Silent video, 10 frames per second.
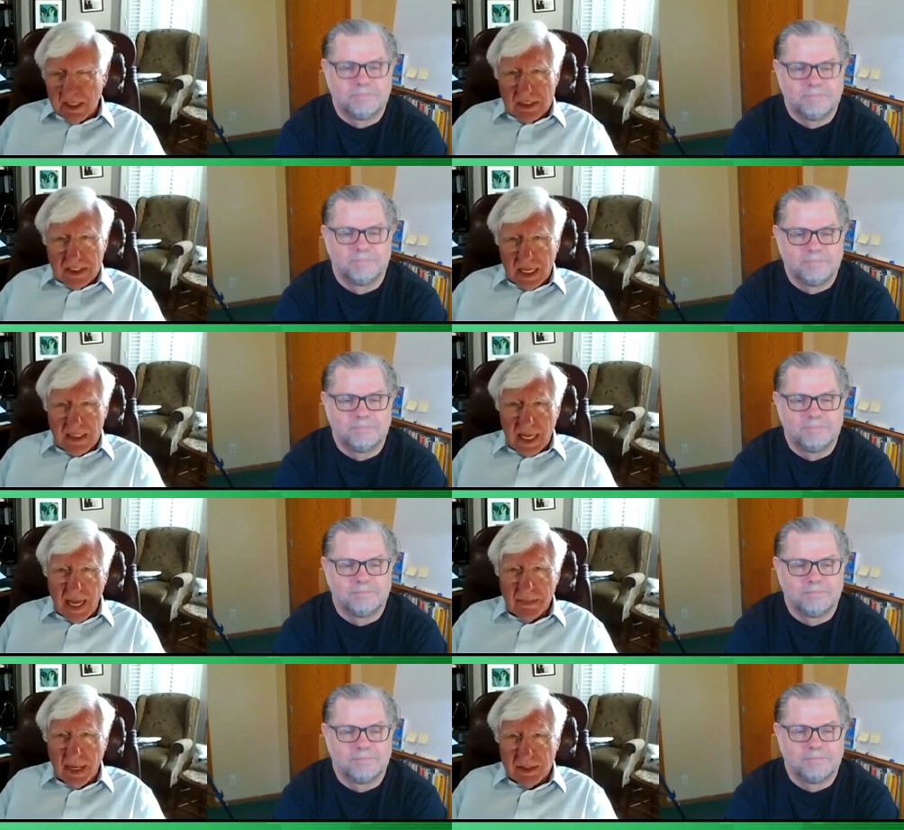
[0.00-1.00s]
Speaker 1: take time and
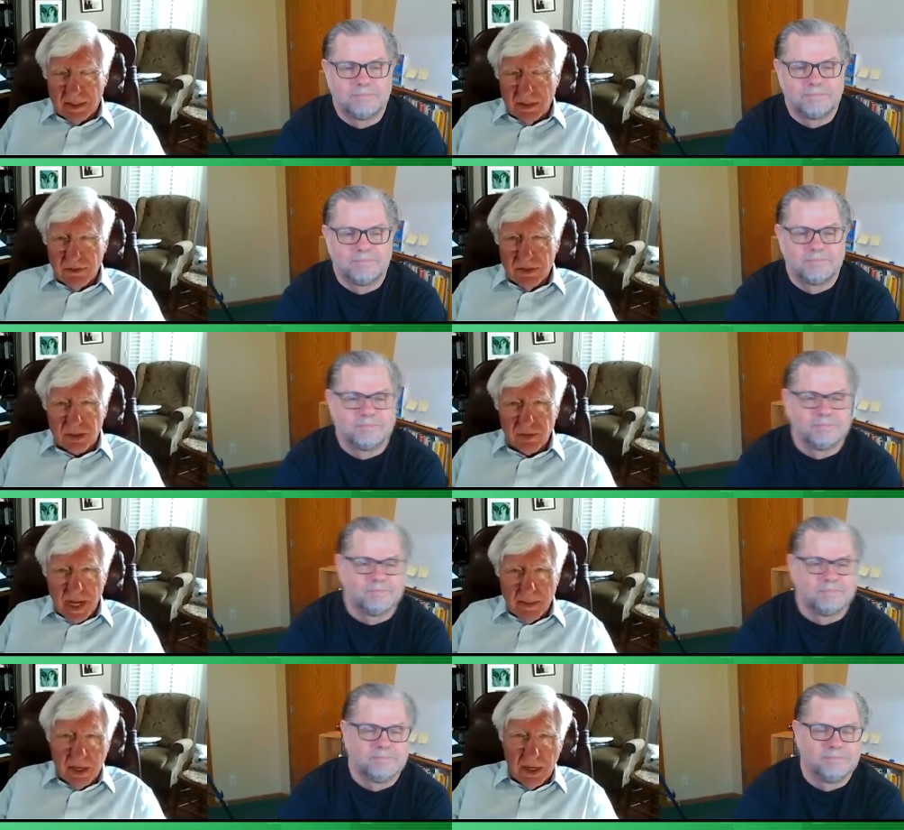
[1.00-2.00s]
I'd just write them a
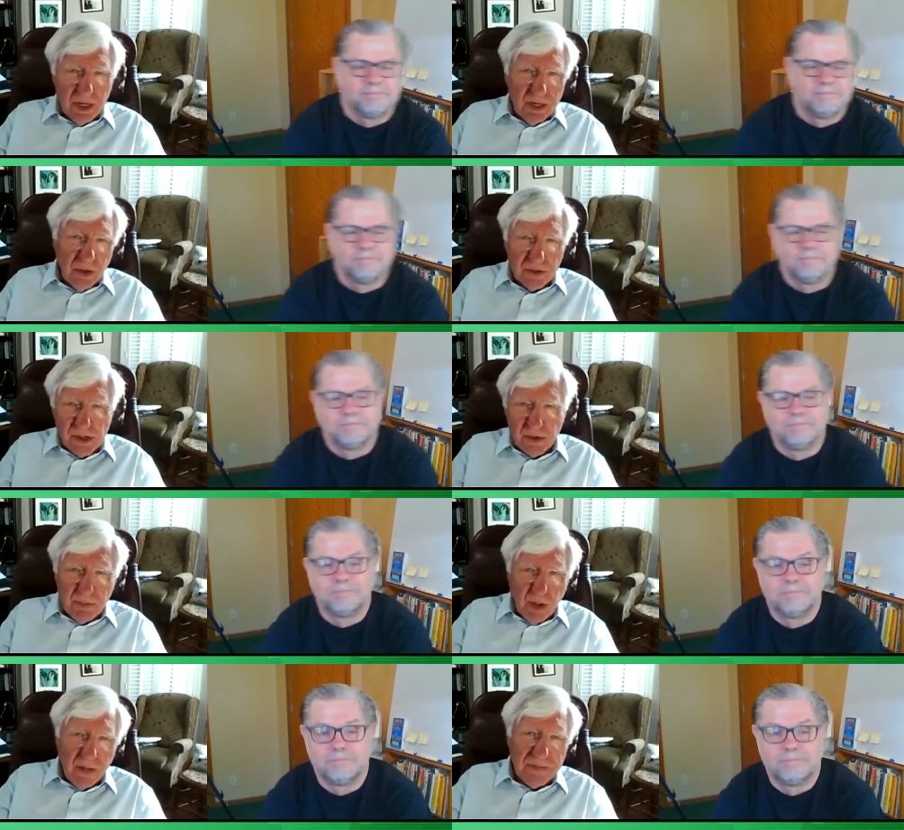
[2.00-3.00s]
little note, dear
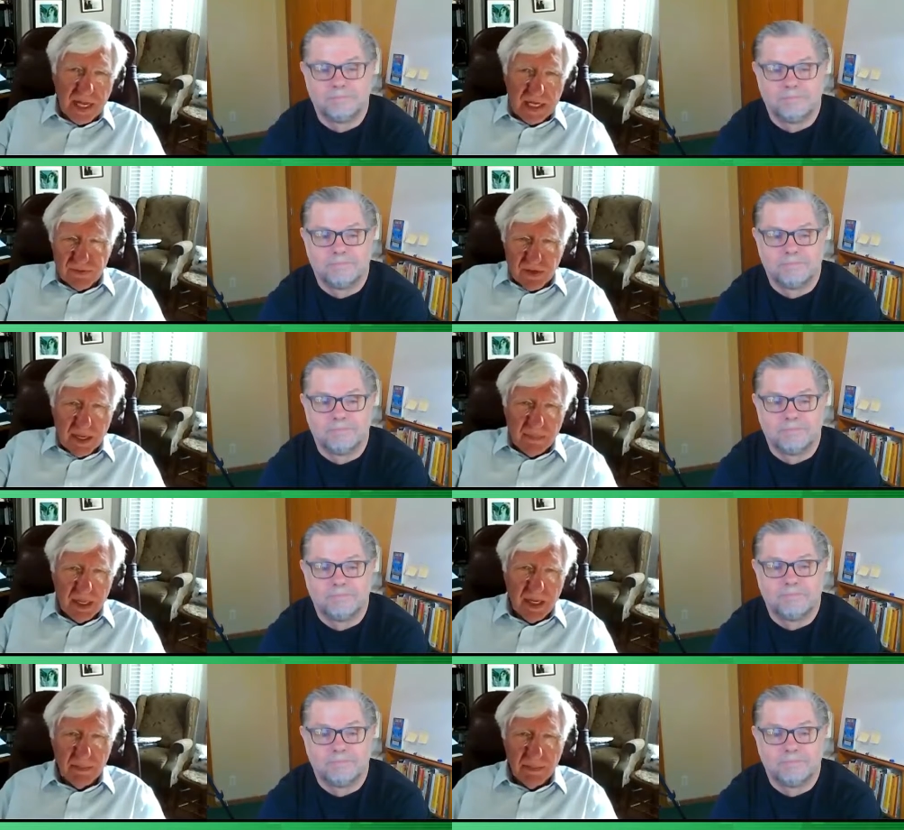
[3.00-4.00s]
Paul, thanks for coming in,
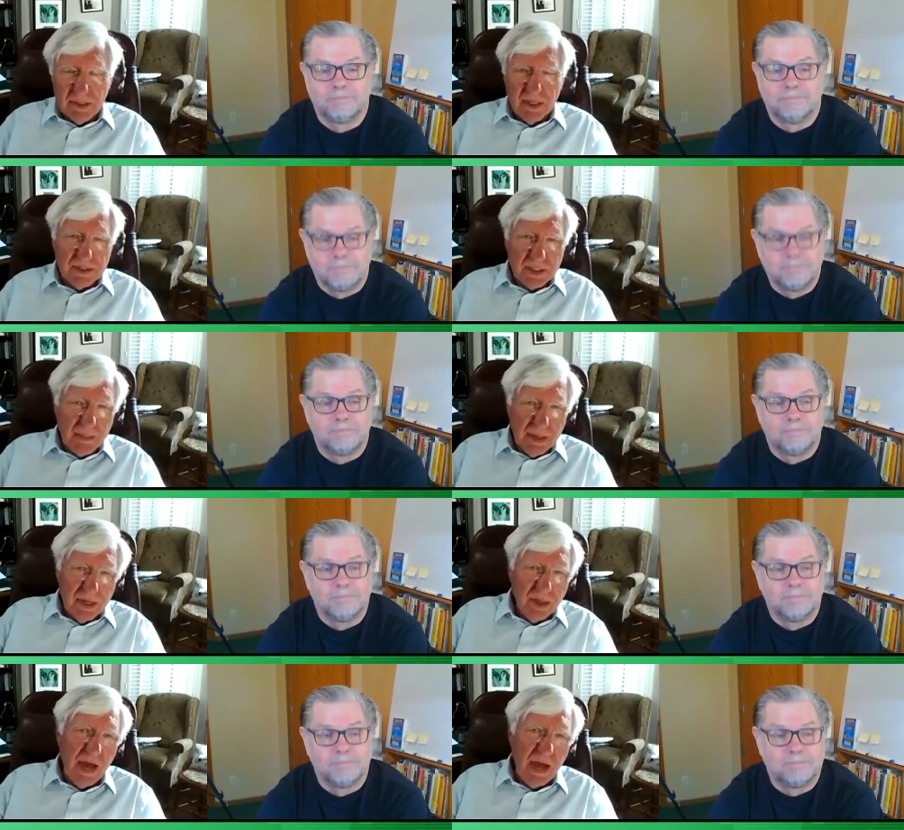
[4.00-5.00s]
uh, coming into the
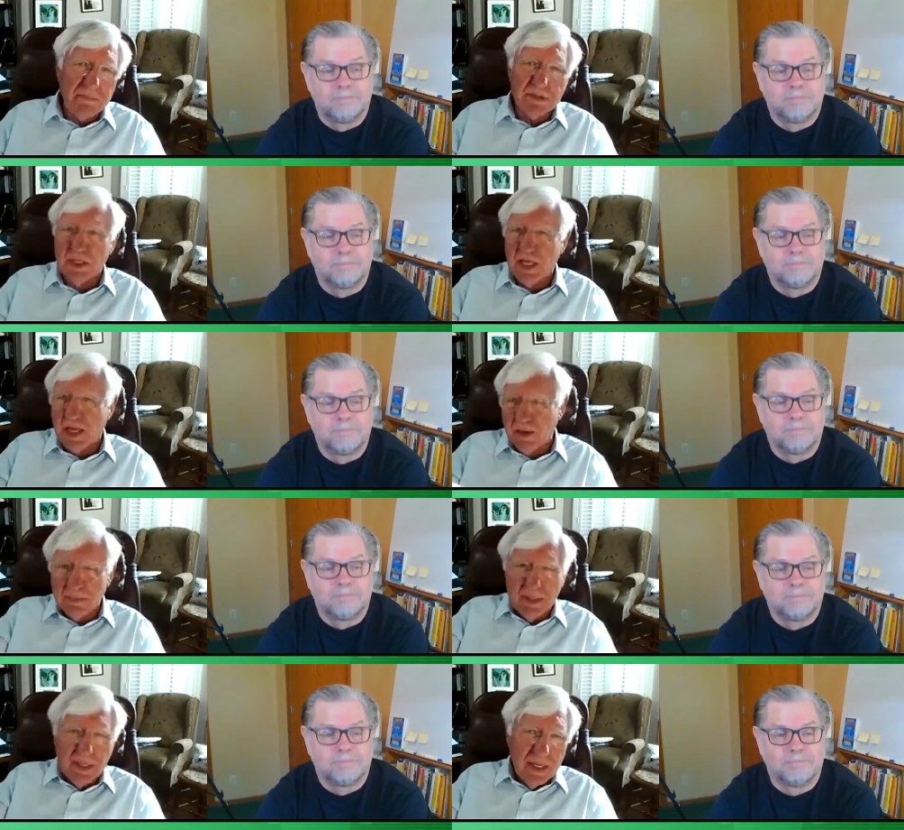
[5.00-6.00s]
office today. Uh,
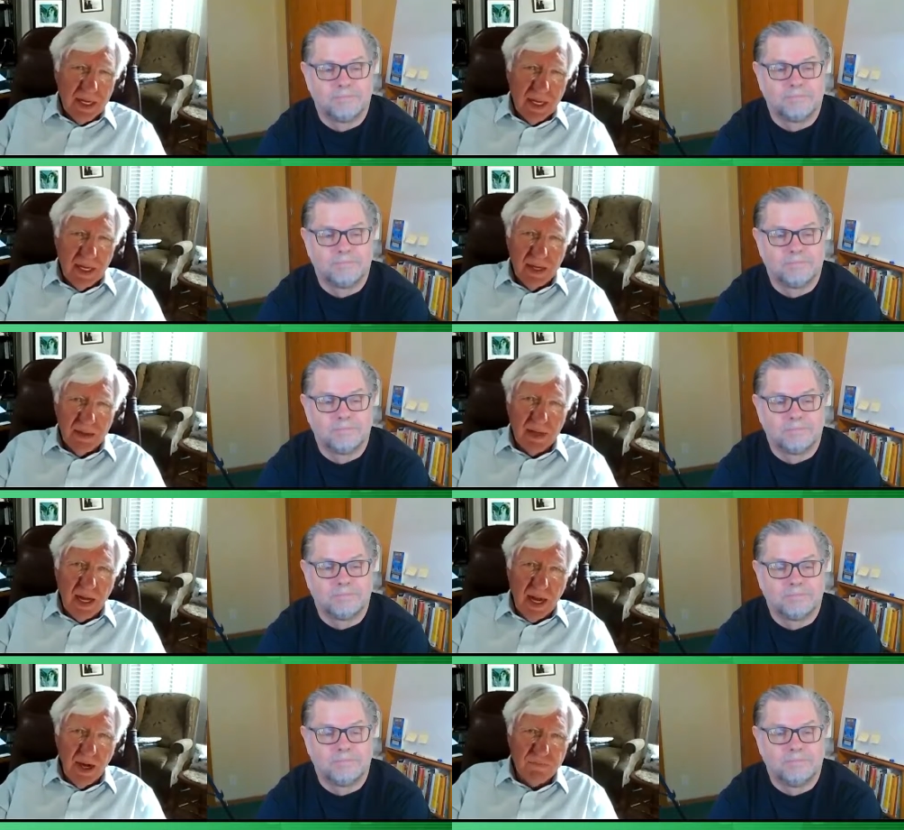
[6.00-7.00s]
uh, I
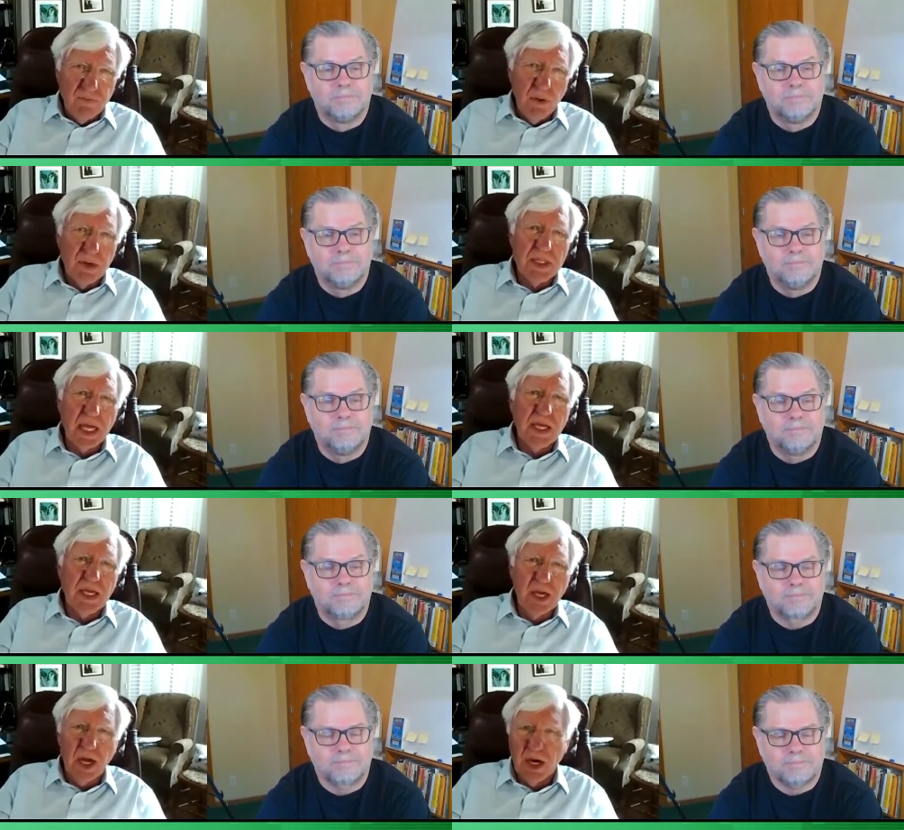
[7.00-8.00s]
look forward to taking
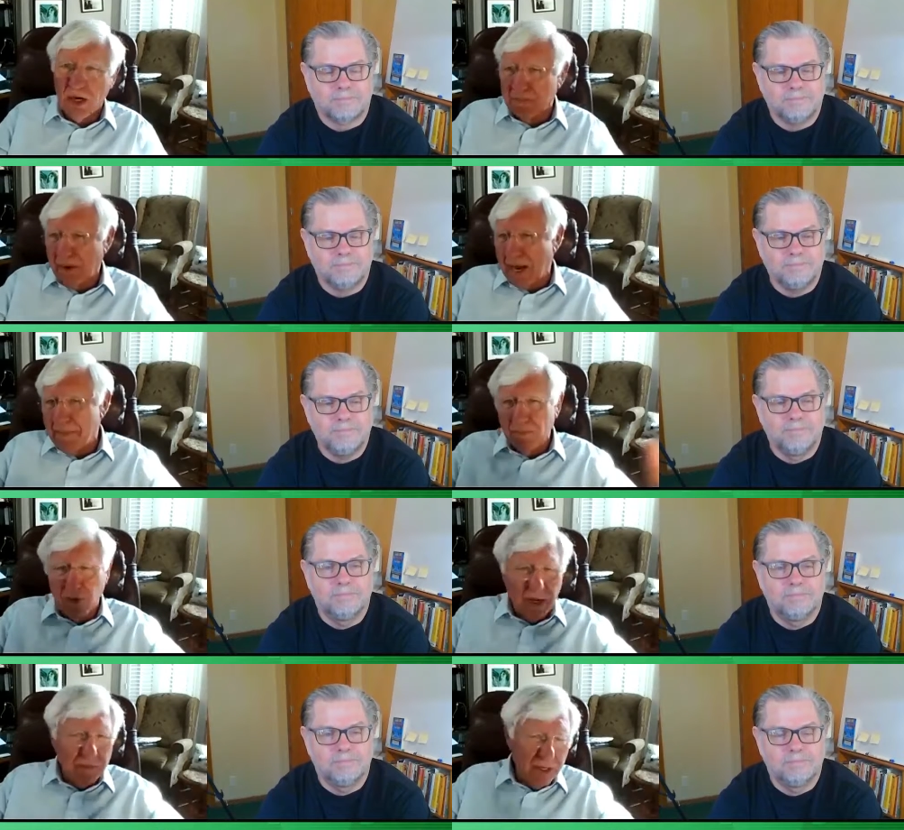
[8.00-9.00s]
care of your problem,
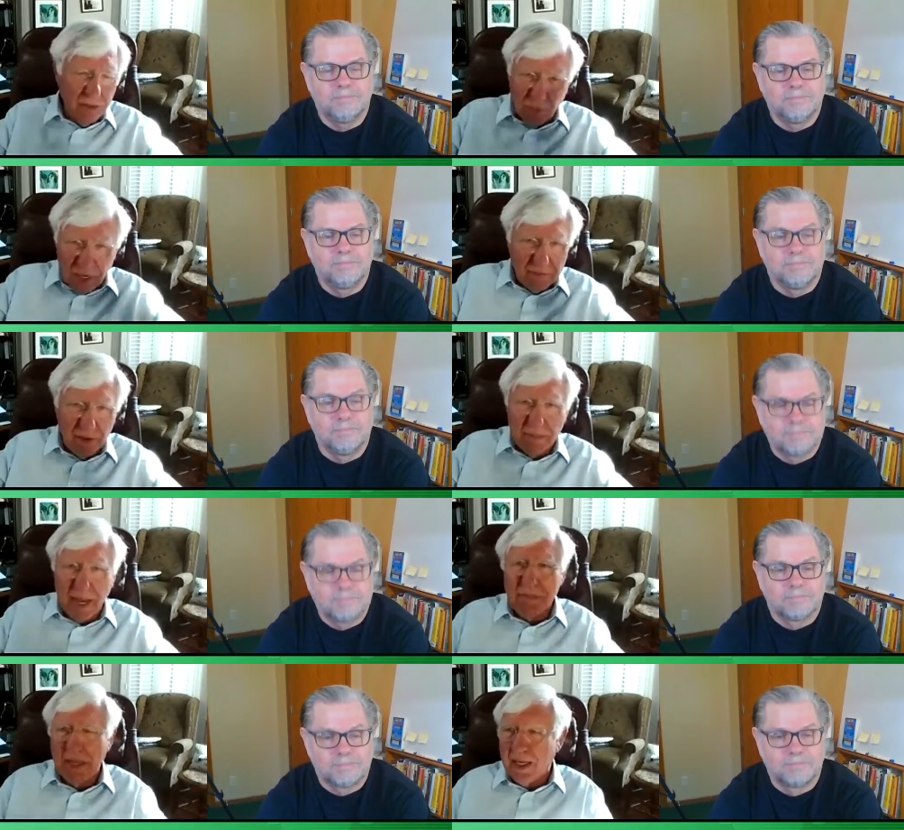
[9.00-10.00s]
whatever you know, whatever it might
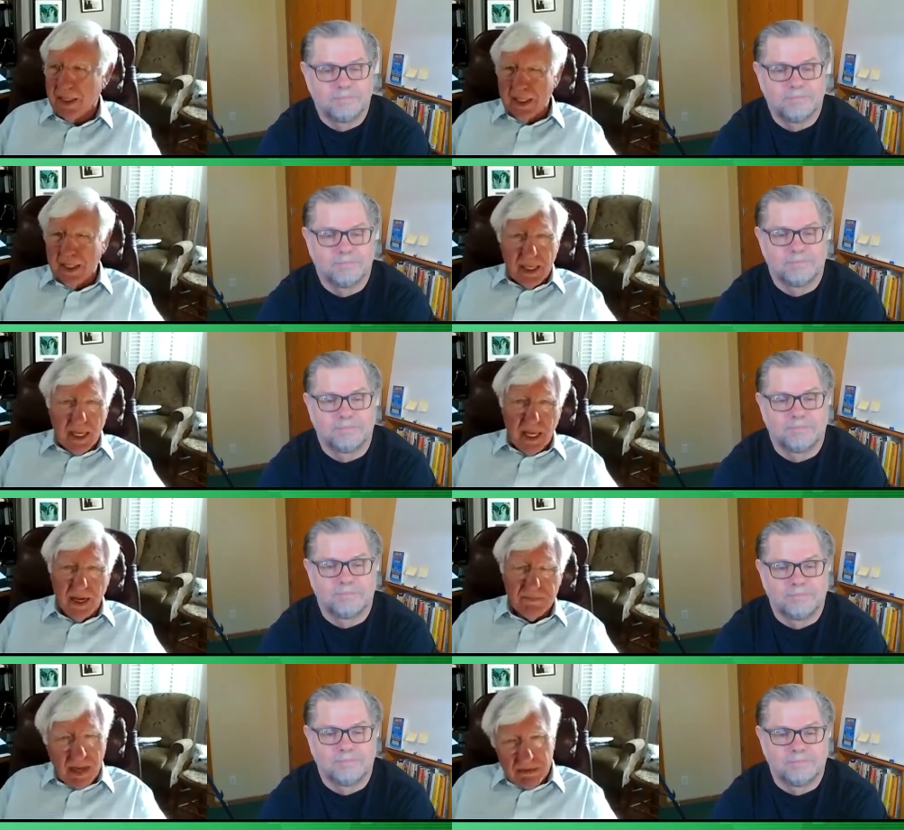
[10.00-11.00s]
be. Mm-hmm. And if
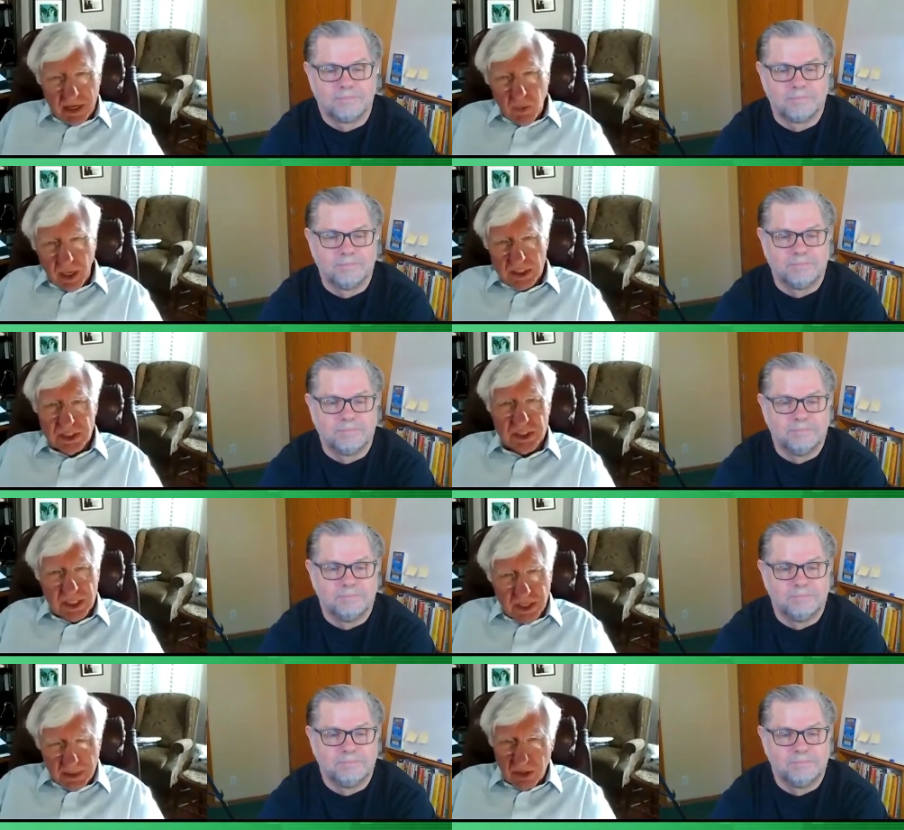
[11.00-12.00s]
you have any questions, give
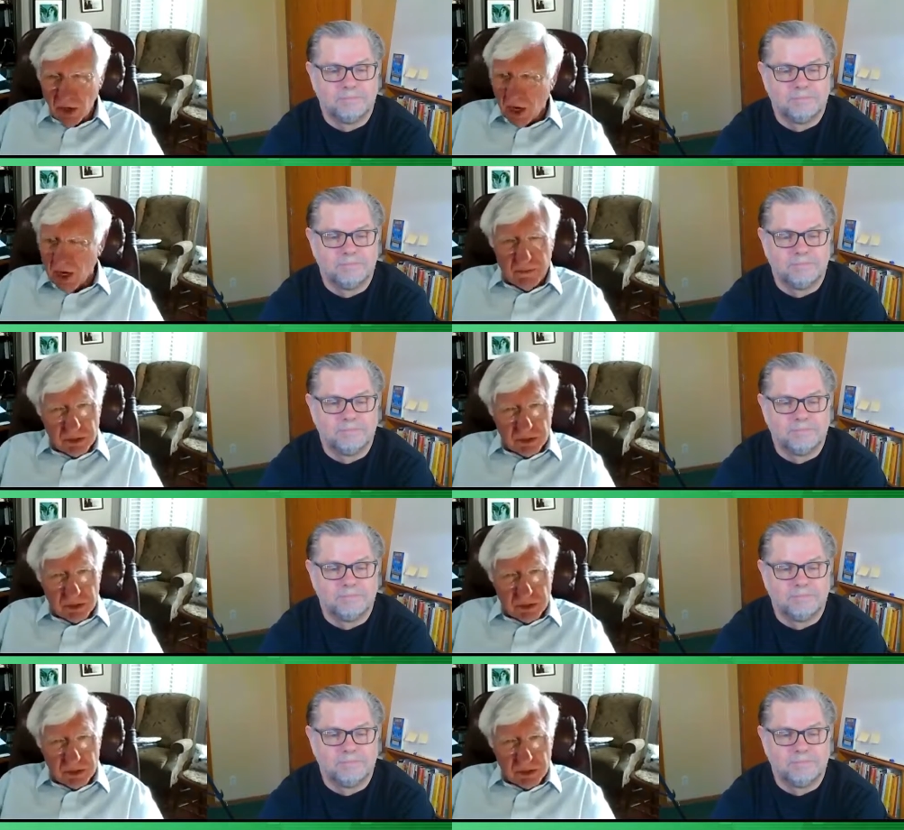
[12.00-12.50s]
me a call. It was